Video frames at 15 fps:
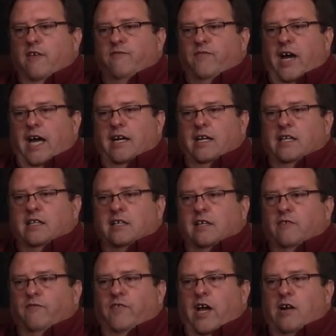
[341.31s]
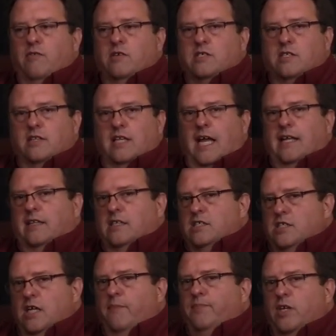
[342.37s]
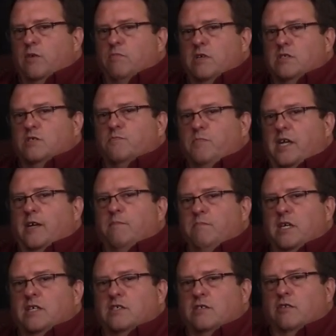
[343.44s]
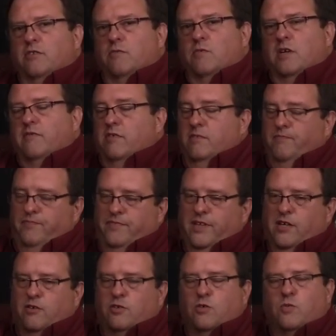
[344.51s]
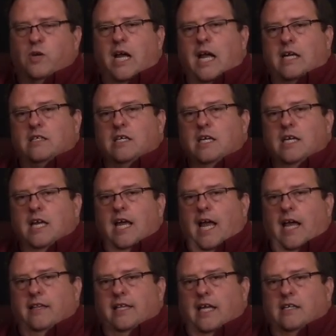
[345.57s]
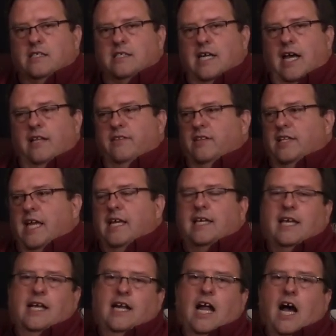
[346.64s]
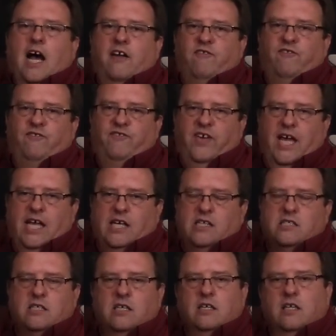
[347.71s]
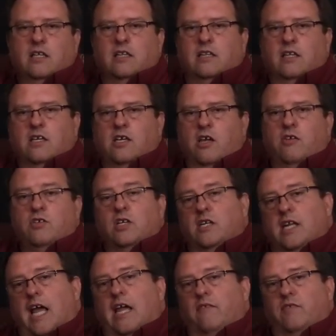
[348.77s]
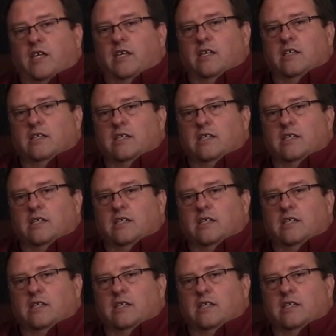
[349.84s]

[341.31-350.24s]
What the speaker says: Finally, the Confederates think that something must be amiss on the river. They're correct. And they decide that they cannot face the Union Navy